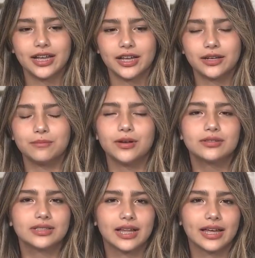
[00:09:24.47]
and
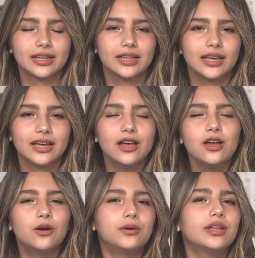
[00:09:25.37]
most likely
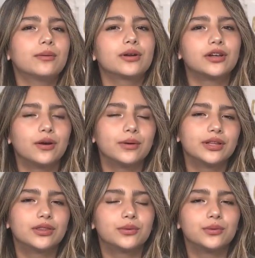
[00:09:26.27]
when they were
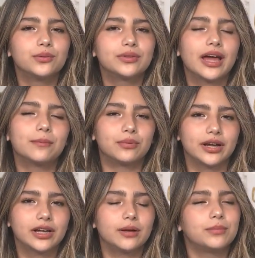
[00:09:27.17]
going through that
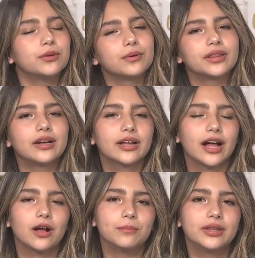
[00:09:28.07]
breakup, you were there to
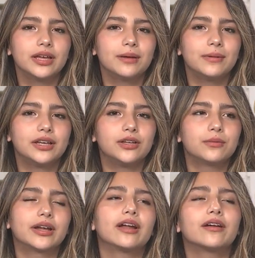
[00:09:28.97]
help them, and you
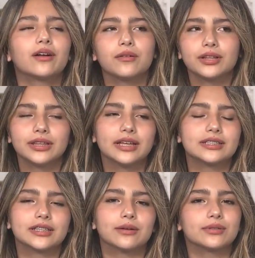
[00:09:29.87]
were hearing all the things
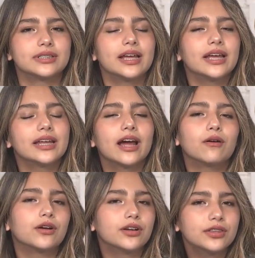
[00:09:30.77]
that they were saying and how
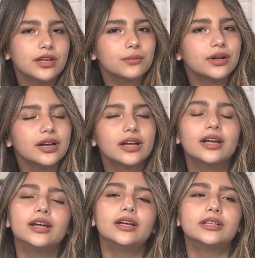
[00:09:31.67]
hurt they were.
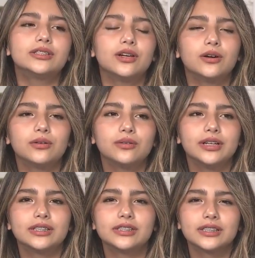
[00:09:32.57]
So
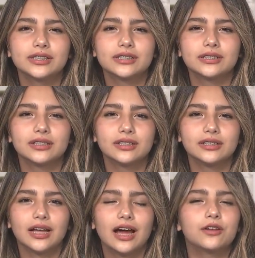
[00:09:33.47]
it's just
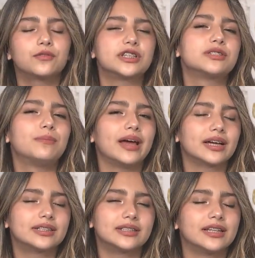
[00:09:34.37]
out of
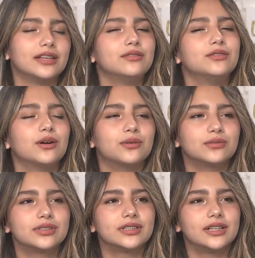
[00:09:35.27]
respect that you
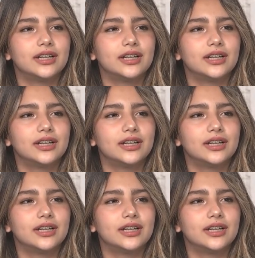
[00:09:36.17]
don't